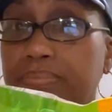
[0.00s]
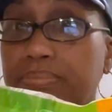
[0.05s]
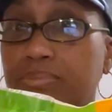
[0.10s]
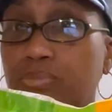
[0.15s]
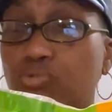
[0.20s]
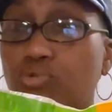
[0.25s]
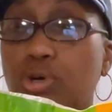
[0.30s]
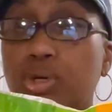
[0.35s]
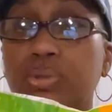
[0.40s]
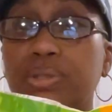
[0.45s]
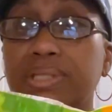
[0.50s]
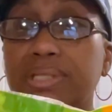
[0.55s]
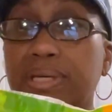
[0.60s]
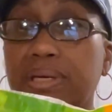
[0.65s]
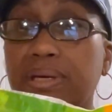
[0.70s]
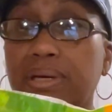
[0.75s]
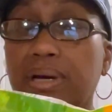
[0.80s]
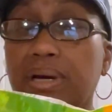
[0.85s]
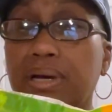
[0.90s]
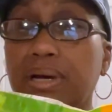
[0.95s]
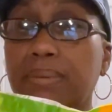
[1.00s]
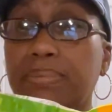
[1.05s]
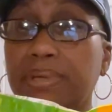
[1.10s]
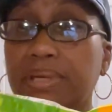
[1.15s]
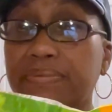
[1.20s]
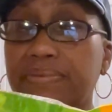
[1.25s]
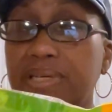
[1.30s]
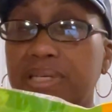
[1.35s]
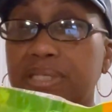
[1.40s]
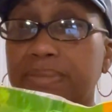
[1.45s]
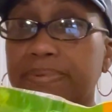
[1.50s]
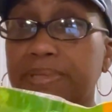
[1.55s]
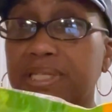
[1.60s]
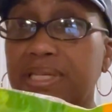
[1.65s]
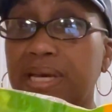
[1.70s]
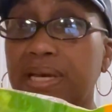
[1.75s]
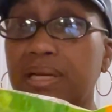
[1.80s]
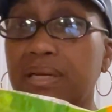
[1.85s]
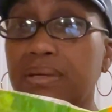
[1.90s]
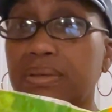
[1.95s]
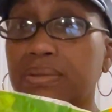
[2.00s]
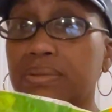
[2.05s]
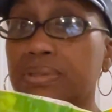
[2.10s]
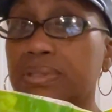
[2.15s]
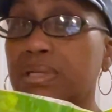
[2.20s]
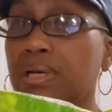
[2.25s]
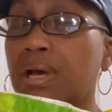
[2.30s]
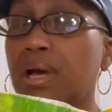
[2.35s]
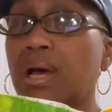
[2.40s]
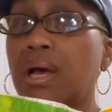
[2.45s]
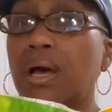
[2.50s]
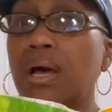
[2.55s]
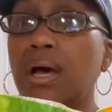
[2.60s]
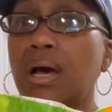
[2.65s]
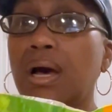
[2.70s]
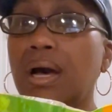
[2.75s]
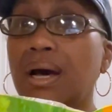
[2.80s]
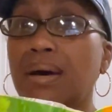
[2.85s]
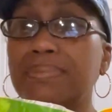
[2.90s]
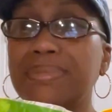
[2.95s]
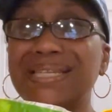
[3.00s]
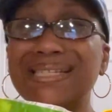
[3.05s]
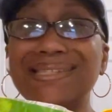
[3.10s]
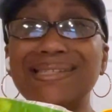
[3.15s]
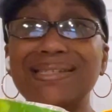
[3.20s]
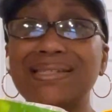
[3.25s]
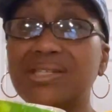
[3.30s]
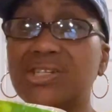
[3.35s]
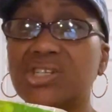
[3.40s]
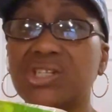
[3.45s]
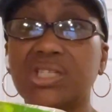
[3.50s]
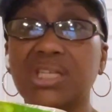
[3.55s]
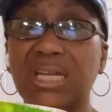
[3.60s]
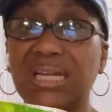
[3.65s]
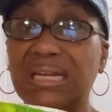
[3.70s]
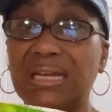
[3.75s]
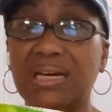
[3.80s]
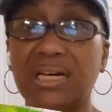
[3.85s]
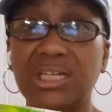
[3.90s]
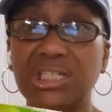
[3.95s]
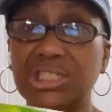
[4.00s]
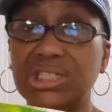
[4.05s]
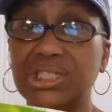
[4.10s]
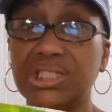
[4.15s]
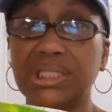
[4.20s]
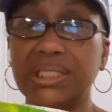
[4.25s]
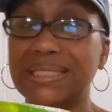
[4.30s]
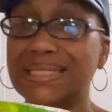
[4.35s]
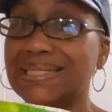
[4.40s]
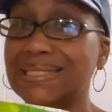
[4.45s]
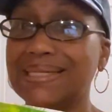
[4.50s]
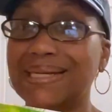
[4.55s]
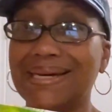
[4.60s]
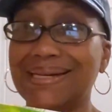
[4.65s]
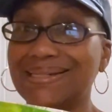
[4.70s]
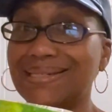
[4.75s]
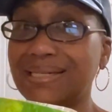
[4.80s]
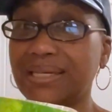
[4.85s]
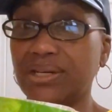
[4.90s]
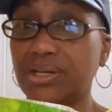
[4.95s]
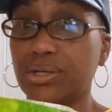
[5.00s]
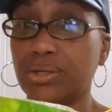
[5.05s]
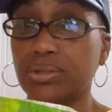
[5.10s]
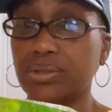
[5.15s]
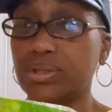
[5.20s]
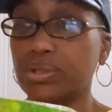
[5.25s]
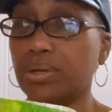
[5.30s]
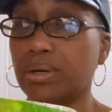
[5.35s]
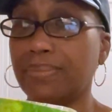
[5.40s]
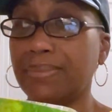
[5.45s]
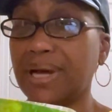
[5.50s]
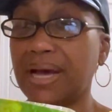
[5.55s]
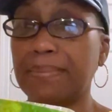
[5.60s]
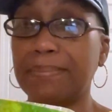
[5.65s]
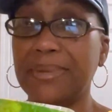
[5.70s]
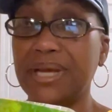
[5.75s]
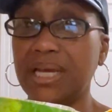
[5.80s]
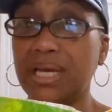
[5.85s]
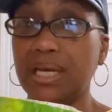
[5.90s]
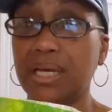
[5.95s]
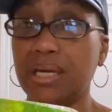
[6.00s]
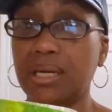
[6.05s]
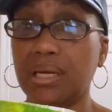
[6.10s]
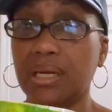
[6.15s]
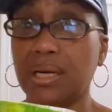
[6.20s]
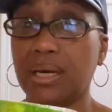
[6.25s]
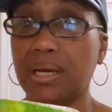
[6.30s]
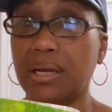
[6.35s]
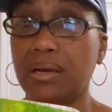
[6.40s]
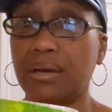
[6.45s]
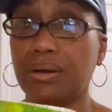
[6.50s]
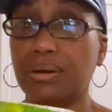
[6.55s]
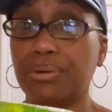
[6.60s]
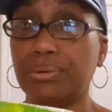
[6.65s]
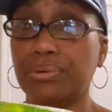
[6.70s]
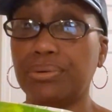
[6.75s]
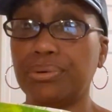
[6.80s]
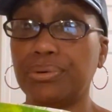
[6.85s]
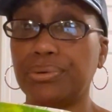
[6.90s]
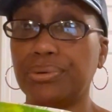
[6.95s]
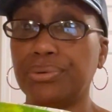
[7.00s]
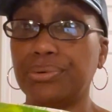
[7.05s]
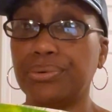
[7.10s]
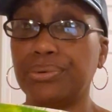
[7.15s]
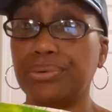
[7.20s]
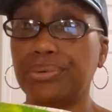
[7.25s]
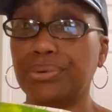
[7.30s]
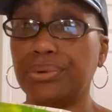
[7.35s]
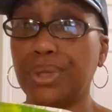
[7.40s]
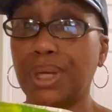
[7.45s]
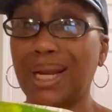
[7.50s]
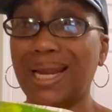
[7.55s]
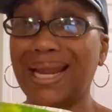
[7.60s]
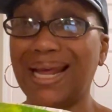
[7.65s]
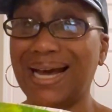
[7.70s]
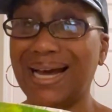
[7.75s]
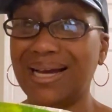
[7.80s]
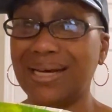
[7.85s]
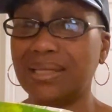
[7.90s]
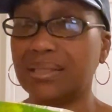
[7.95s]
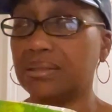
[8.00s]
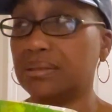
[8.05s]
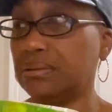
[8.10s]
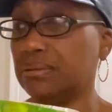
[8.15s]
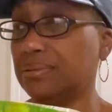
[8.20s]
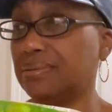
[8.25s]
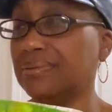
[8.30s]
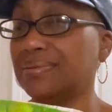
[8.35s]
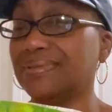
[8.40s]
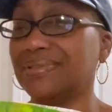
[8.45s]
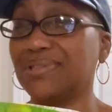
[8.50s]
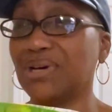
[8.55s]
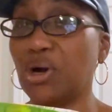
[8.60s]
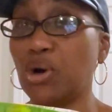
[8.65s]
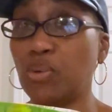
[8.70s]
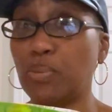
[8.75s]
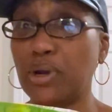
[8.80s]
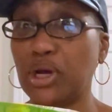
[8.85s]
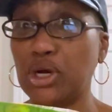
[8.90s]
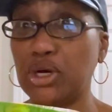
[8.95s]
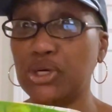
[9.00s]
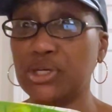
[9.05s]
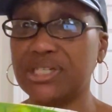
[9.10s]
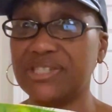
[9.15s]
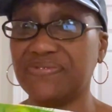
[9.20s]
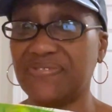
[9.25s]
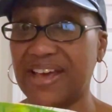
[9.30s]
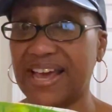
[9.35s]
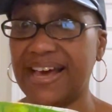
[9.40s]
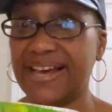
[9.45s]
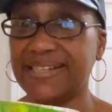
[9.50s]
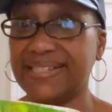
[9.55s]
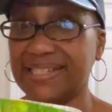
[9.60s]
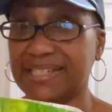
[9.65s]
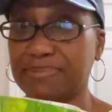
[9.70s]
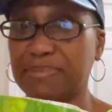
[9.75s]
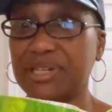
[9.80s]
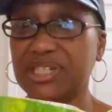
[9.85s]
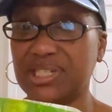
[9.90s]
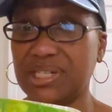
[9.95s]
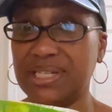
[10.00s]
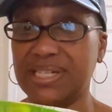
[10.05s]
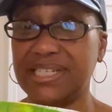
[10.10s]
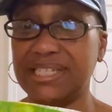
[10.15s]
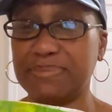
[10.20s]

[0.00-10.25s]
roasting a couple of these potatoes. This is just a lunch. It's not dinner, so I'm not making like a lot. So I hope it cooks fast, especially these